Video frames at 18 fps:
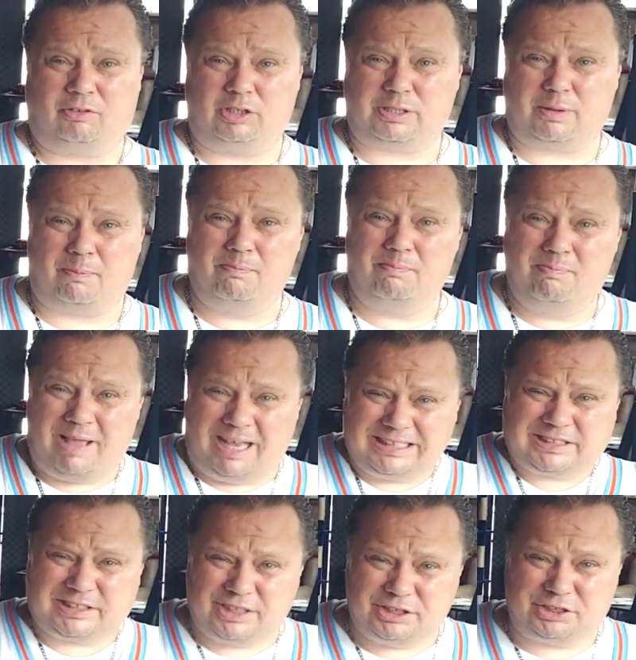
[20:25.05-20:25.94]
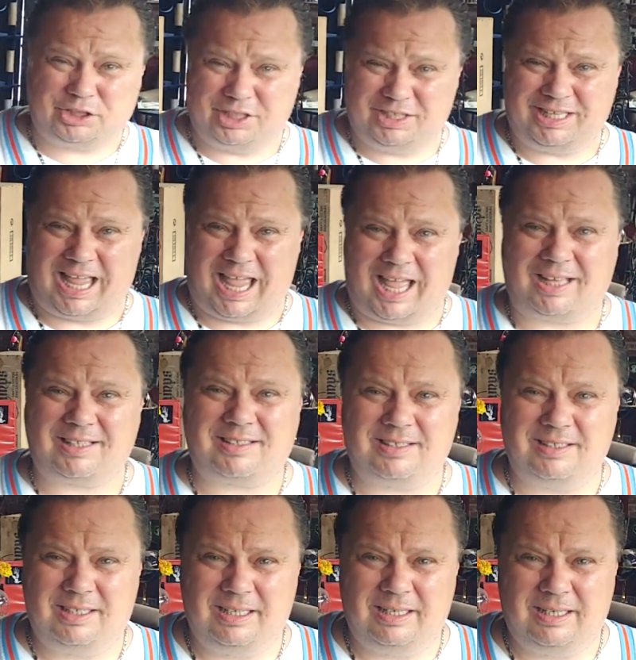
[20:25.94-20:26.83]
There's a message in
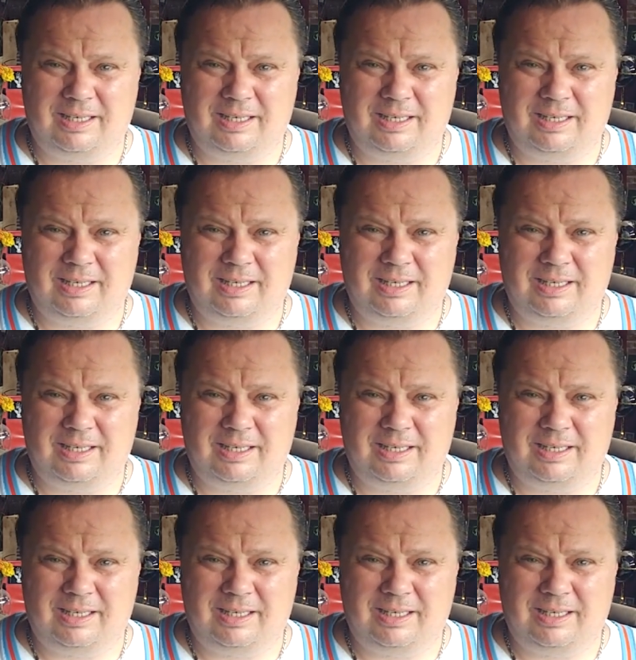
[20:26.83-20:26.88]
that.